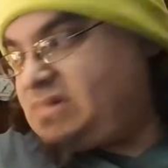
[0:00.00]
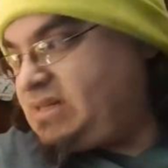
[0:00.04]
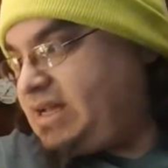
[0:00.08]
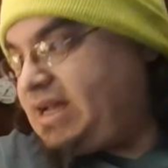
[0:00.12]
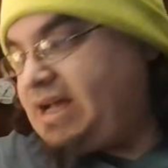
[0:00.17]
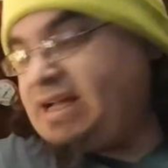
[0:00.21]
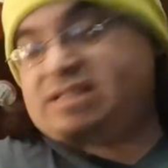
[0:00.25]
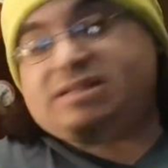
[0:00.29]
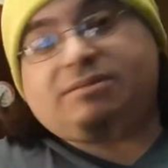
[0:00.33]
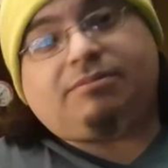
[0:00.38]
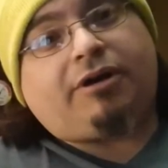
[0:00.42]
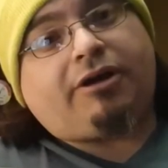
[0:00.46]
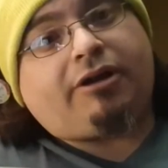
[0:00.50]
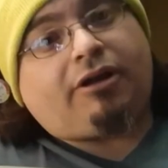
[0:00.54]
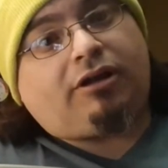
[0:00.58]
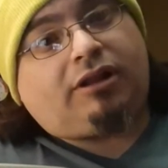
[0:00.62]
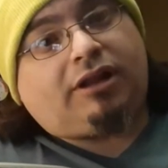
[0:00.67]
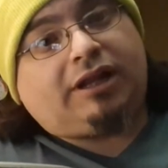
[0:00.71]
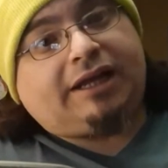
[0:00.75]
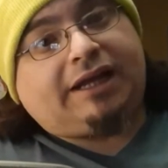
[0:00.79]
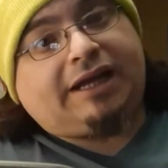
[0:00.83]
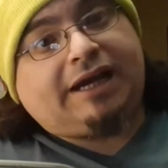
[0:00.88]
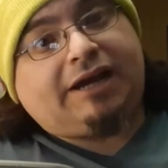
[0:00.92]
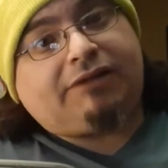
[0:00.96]
That's about all
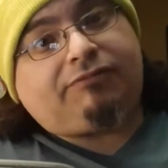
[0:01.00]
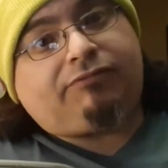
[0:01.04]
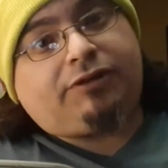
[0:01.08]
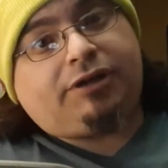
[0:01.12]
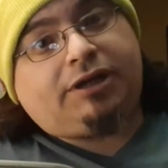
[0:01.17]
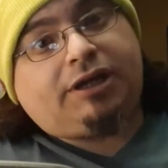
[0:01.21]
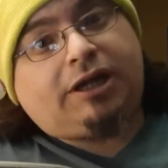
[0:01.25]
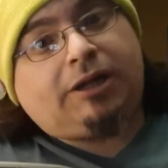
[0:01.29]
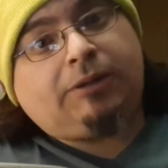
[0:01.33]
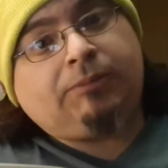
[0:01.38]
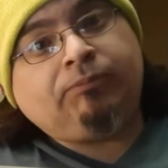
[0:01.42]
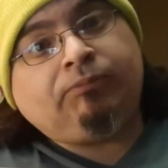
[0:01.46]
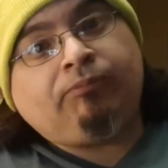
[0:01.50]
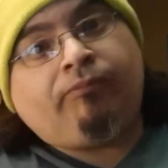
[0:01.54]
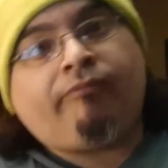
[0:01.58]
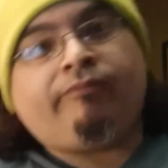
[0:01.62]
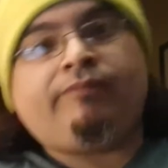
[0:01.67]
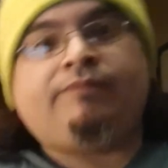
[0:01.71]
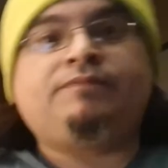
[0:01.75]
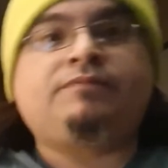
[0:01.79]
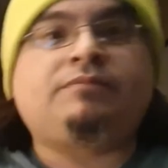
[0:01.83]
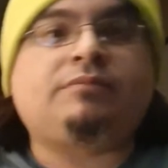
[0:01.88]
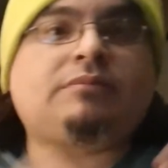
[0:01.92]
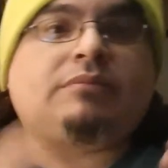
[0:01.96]
I got for y'all.
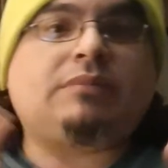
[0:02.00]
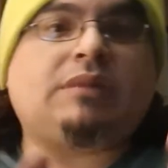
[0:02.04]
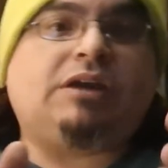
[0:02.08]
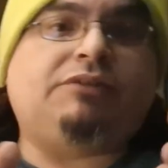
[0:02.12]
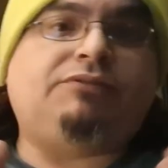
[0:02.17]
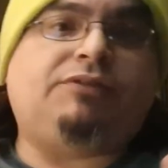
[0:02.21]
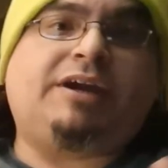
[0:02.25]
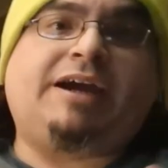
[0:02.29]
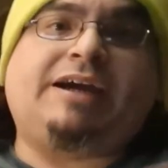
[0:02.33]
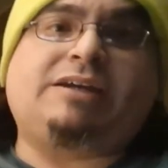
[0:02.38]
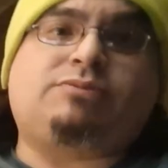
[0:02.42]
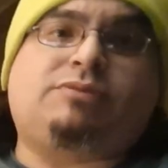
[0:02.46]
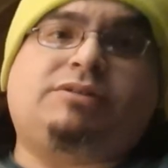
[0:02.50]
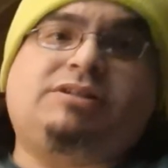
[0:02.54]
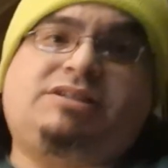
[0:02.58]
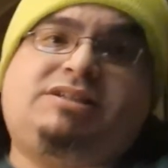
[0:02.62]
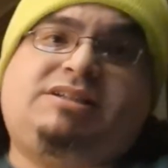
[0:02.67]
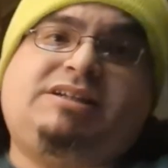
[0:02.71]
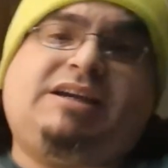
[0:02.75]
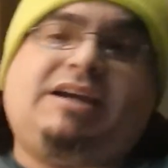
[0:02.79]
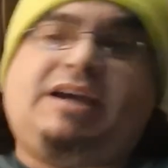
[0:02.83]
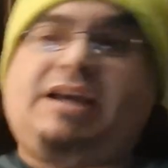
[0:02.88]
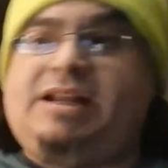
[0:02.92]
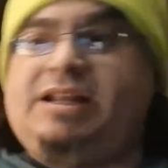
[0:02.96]
If you guys want to
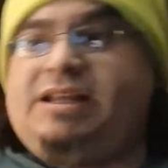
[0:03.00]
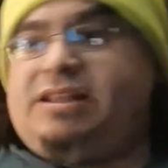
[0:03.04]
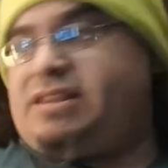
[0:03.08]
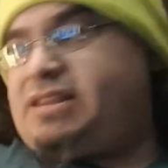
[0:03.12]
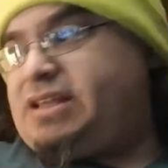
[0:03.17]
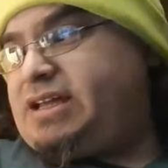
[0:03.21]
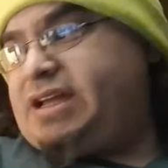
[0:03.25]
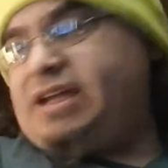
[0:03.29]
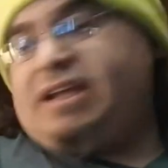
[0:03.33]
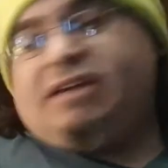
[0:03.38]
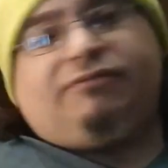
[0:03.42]
see anything,